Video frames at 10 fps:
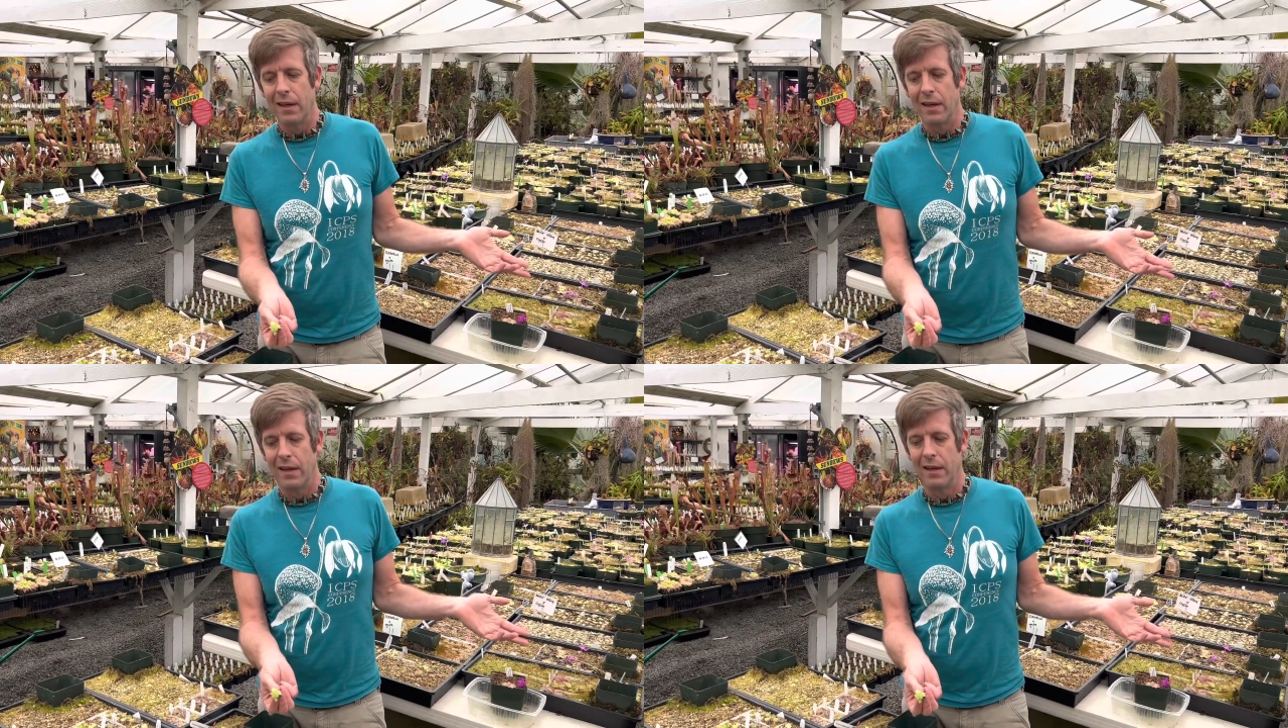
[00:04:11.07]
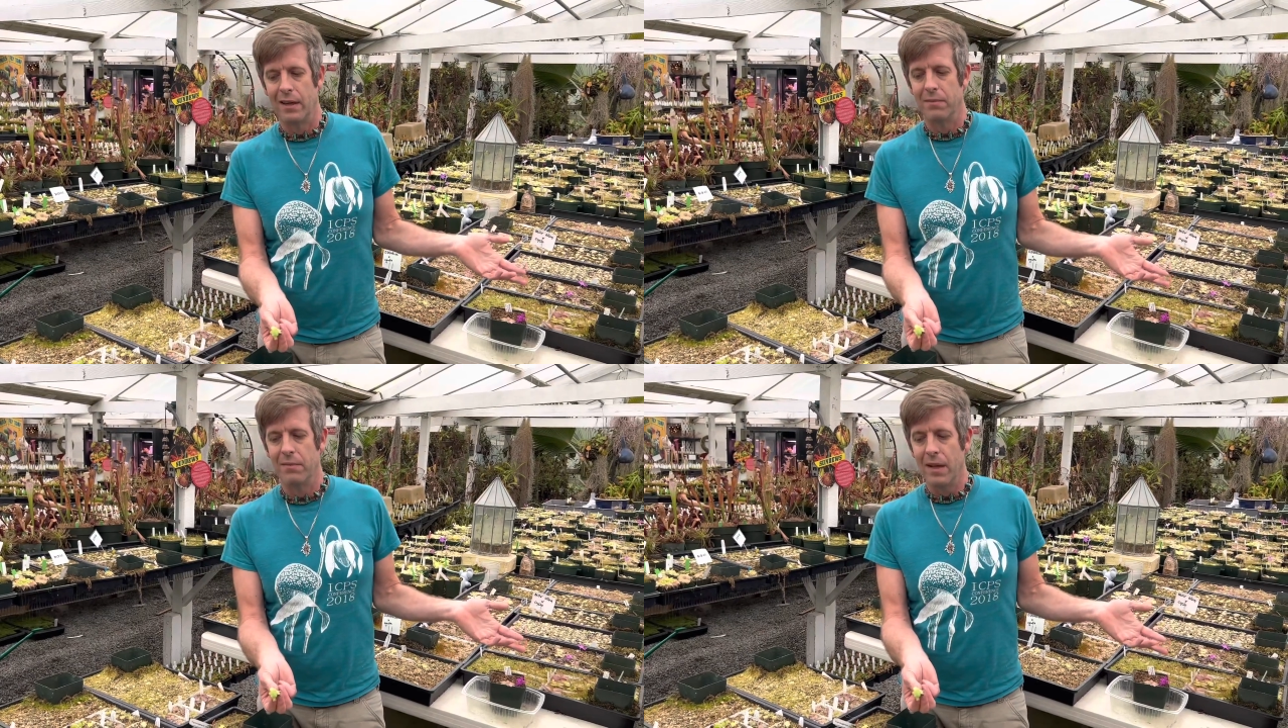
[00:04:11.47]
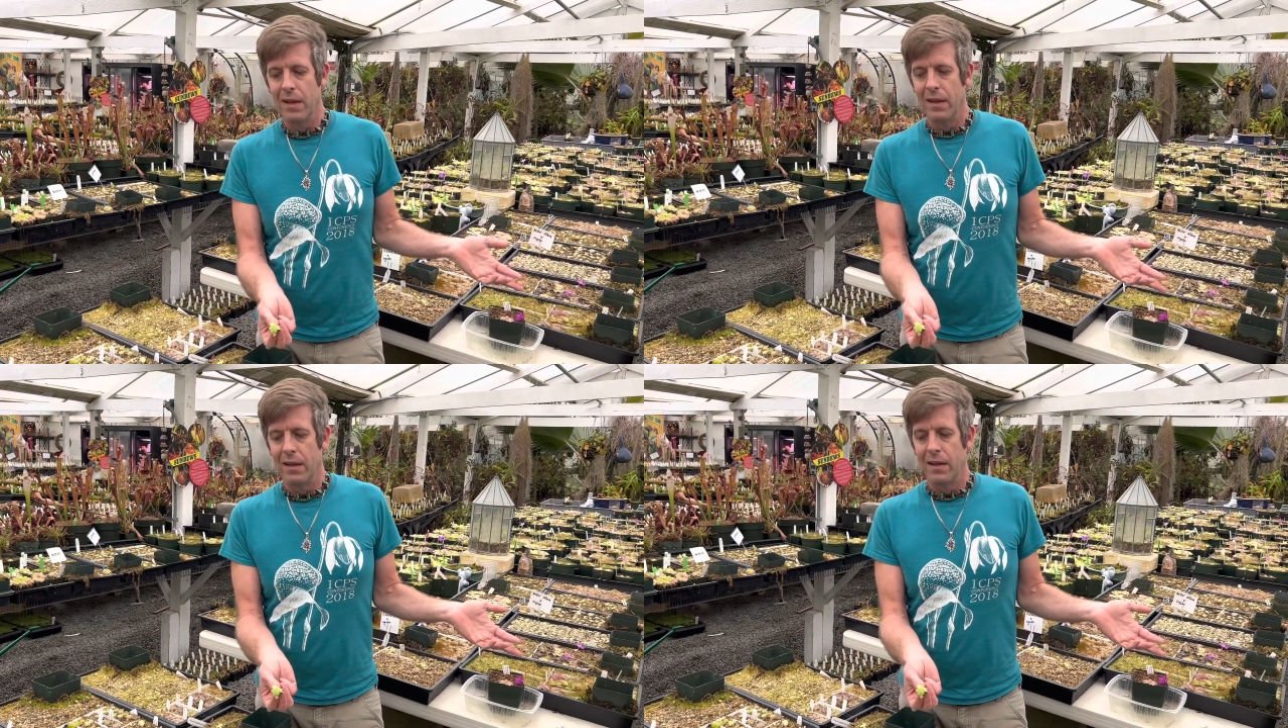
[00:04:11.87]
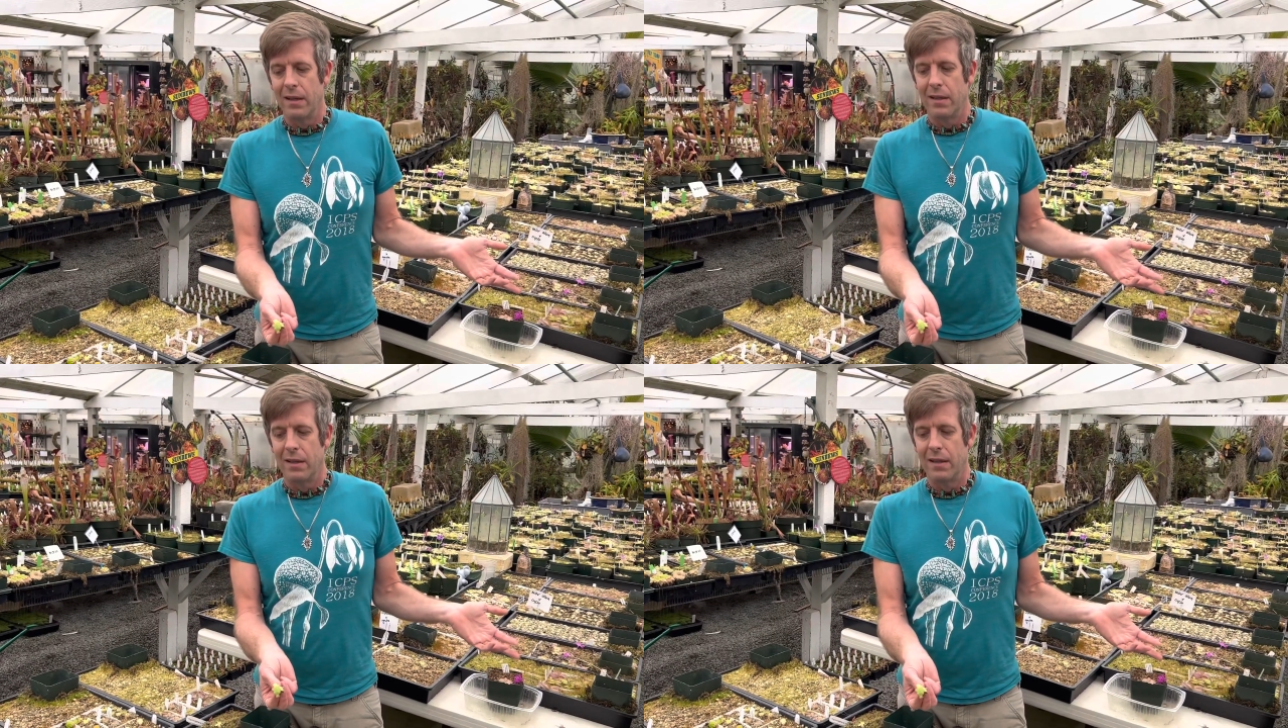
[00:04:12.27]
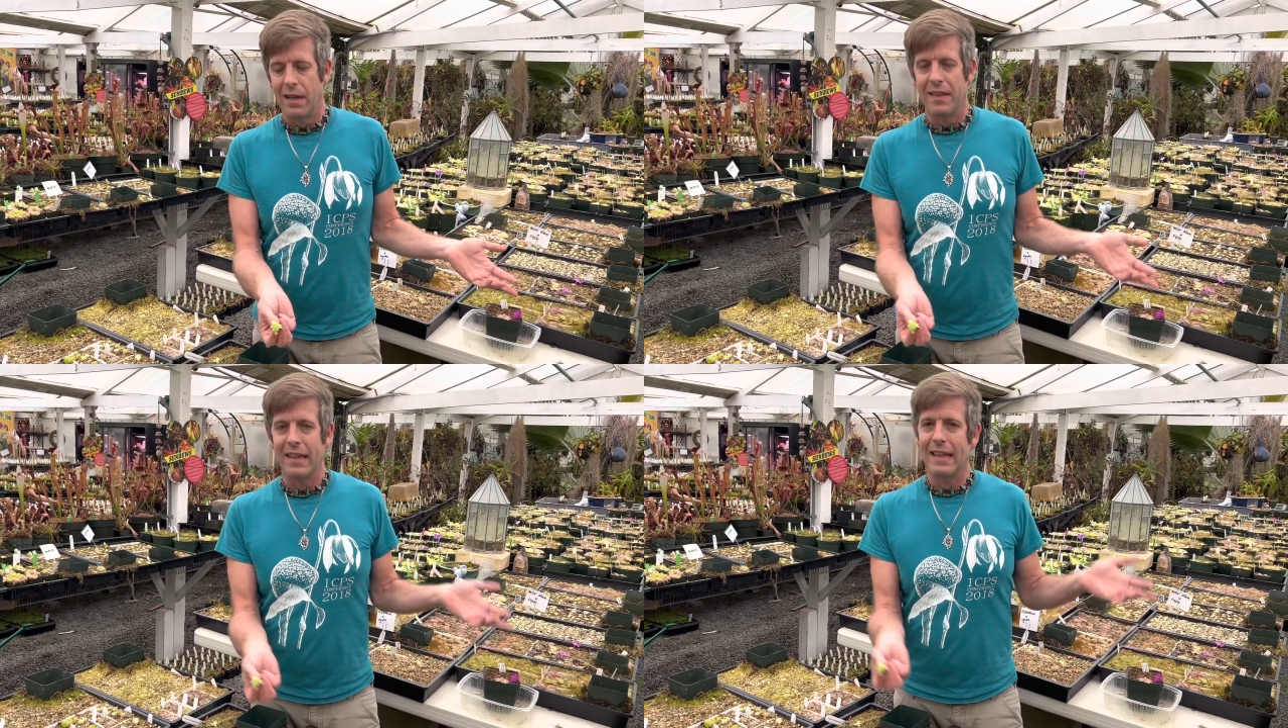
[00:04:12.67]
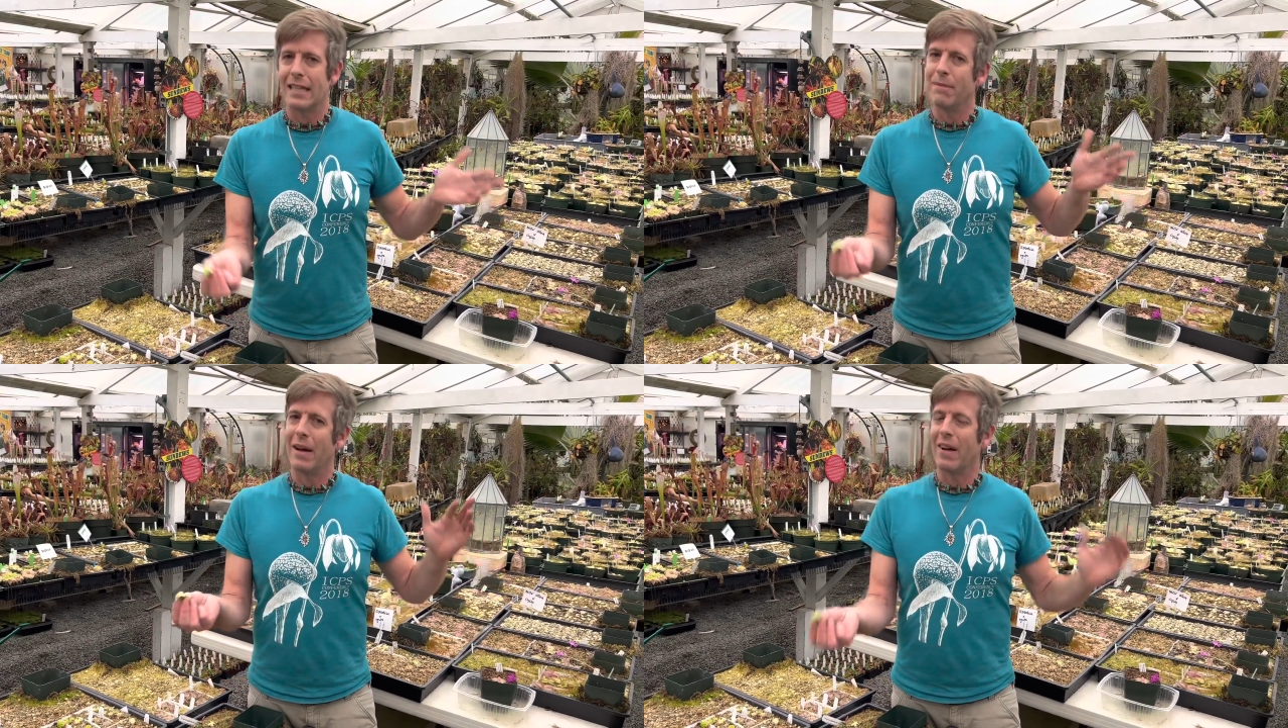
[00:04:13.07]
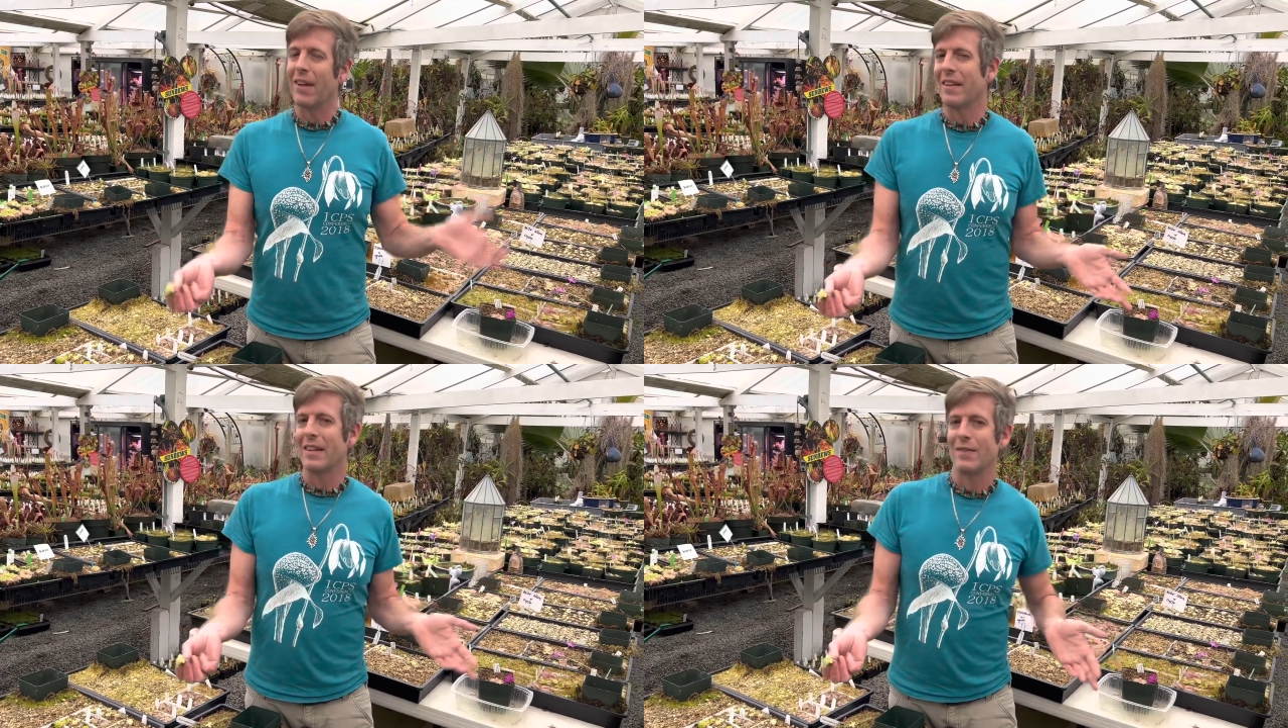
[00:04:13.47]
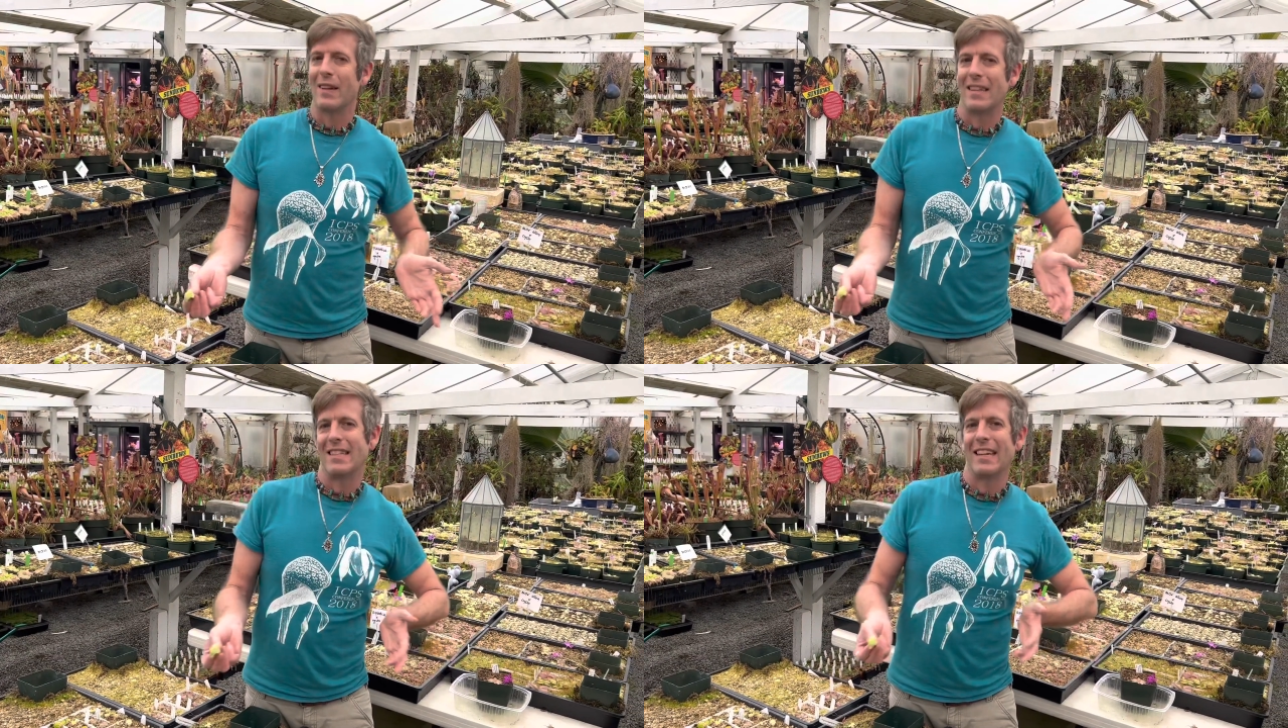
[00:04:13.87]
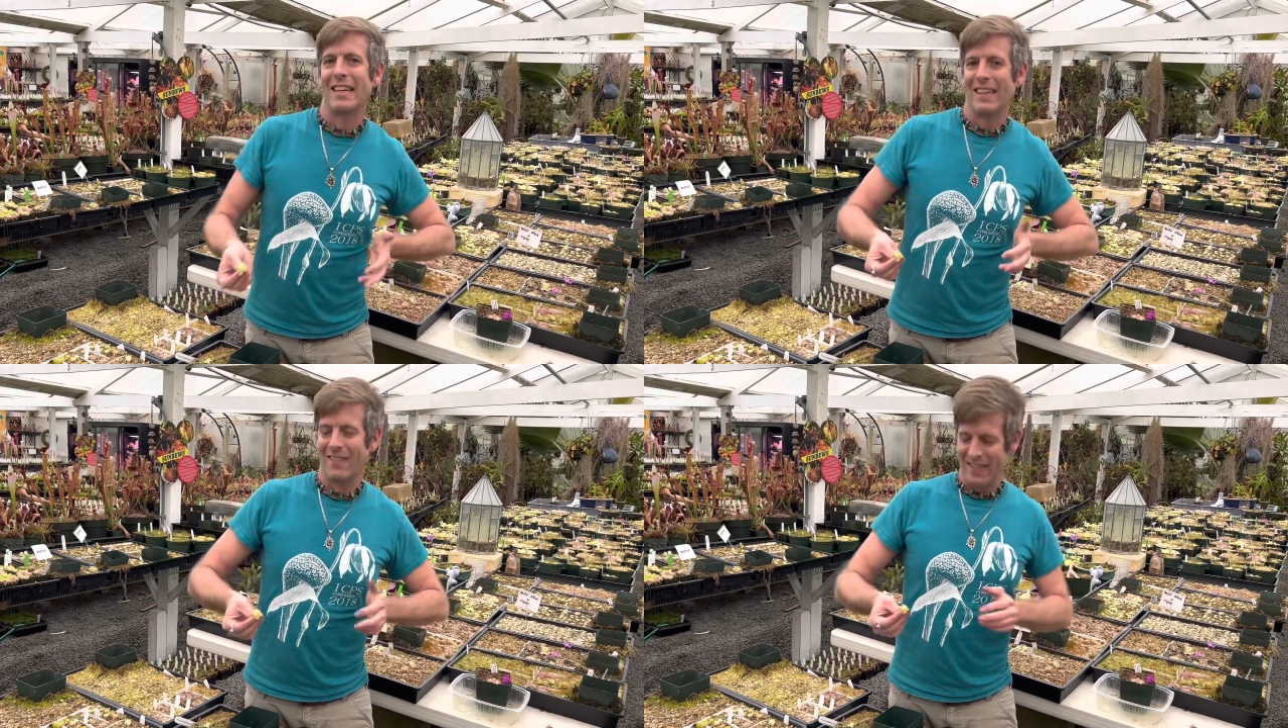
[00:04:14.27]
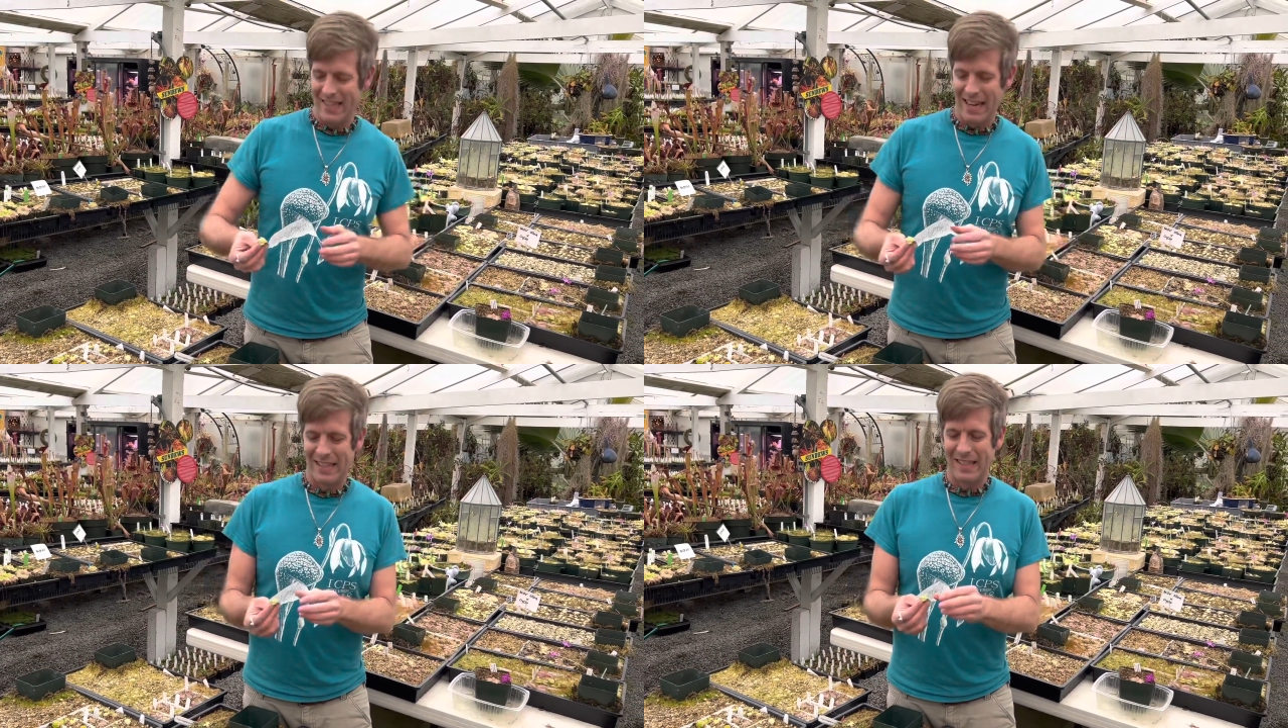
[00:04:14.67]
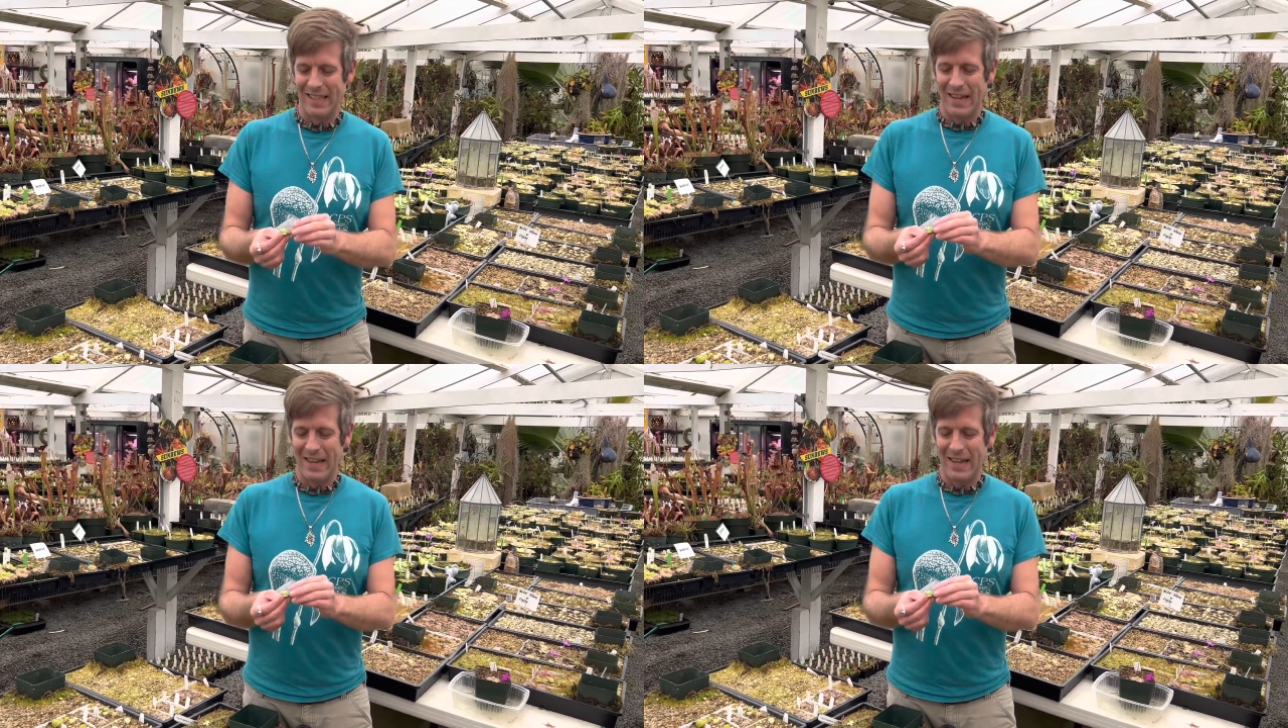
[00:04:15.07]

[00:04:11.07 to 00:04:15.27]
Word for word: Um, I think that's about all there is about the succulent rosettes.